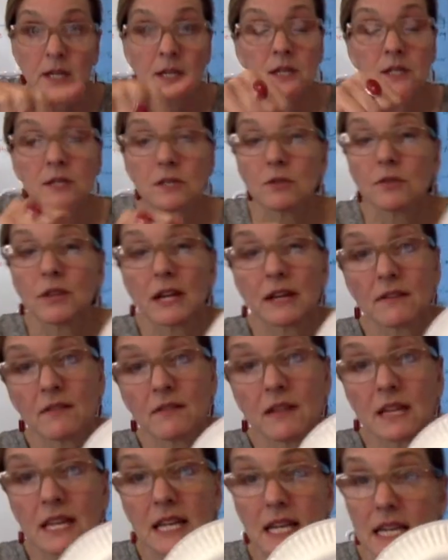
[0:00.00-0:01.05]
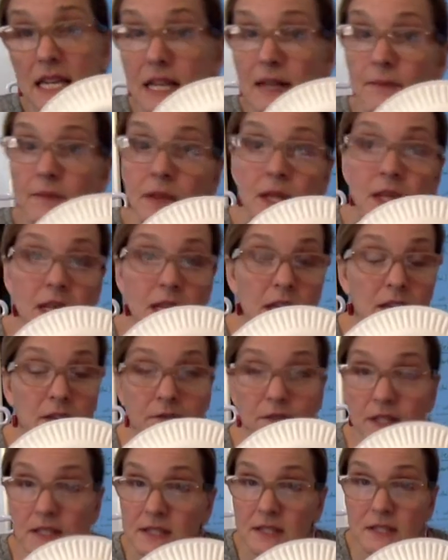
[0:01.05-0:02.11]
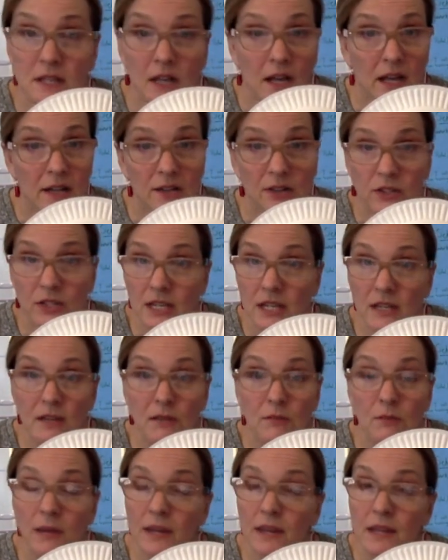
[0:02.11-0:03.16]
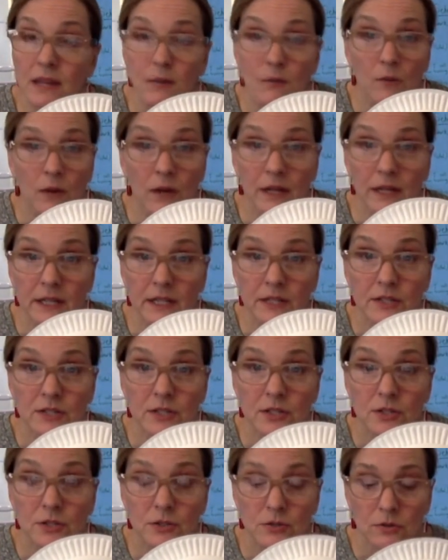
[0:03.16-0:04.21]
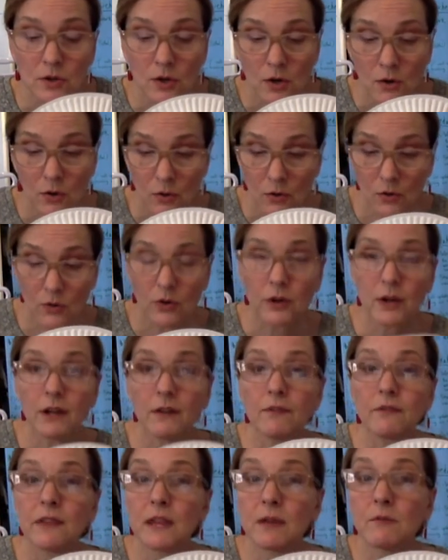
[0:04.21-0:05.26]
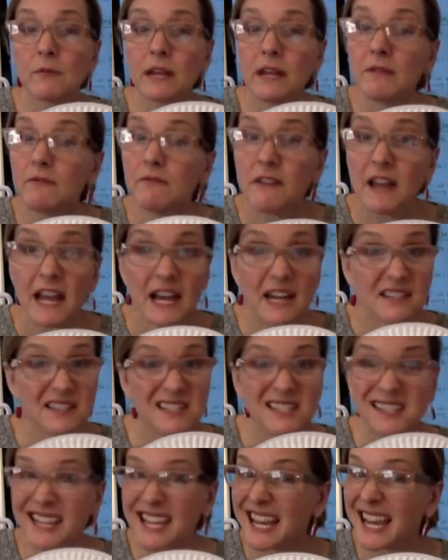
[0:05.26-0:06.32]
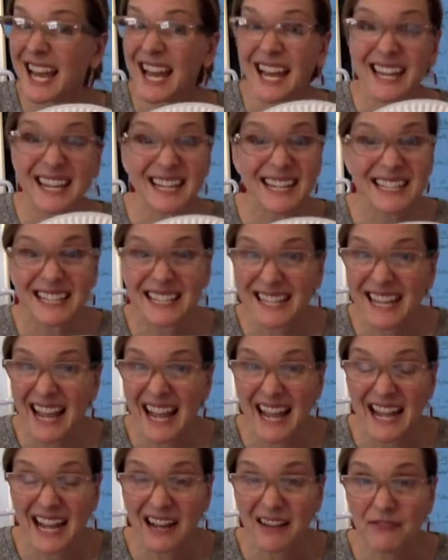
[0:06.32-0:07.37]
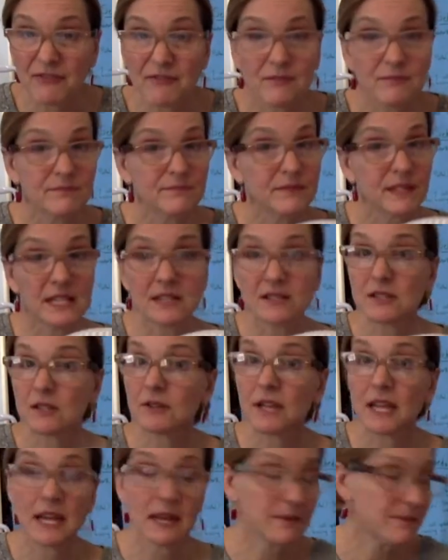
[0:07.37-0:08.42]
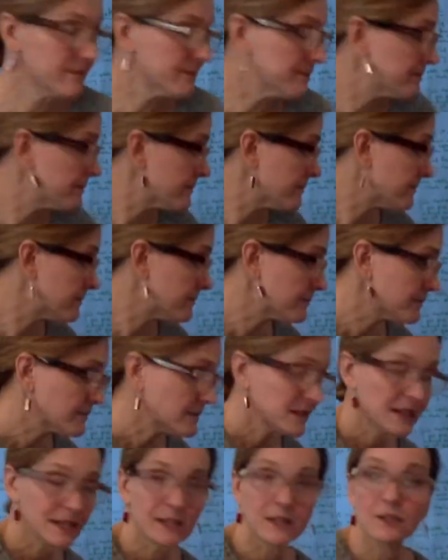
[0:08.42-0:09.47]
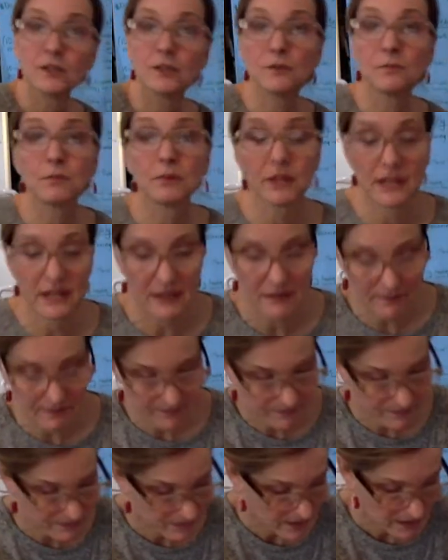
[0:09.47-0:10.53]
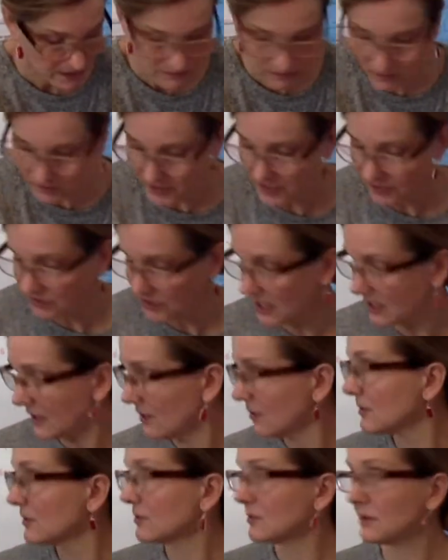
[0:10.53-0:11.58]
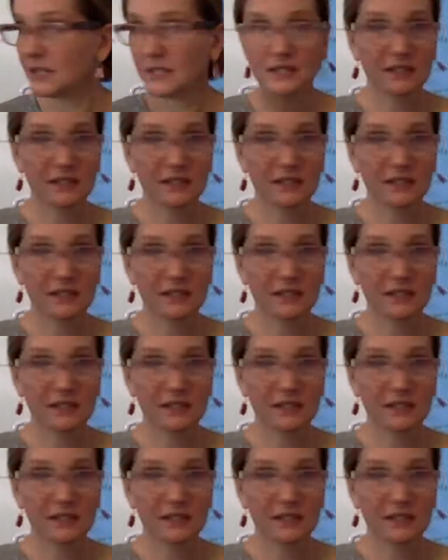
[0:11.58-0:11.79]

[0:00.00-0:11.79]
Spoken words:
So that's the key. If it's not looking the way they want it to, or if they went fast and they cut it in half, it's okay. Get a new plate or get that other, what did